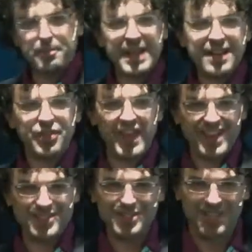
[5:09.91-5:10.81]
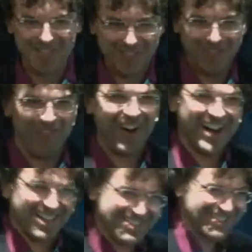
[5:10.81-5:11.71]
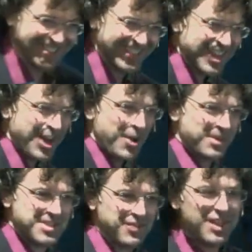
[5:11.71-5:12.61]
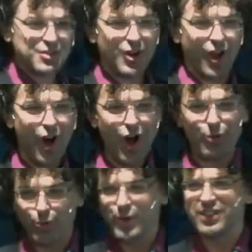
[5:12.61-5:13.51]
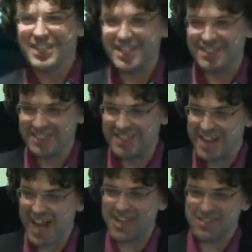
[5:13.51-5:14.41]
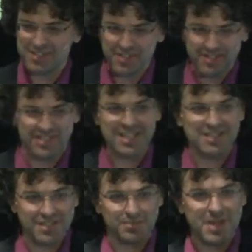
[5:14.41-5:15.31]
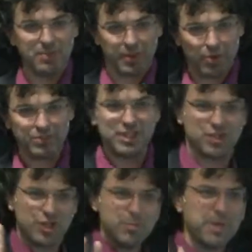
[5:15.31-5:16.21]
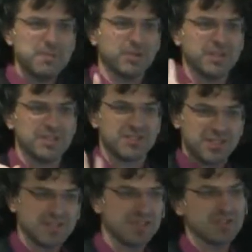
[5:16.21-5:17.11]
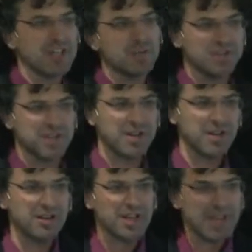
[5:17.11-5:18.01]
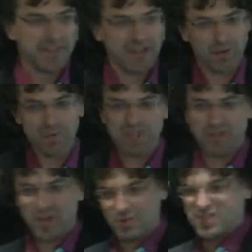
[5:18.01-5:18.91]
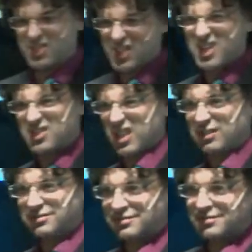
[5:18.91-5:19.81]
of the big things was that these are all really nice, decent people. There were only 2 people in the 6 years I was there that I really thought were disgusting.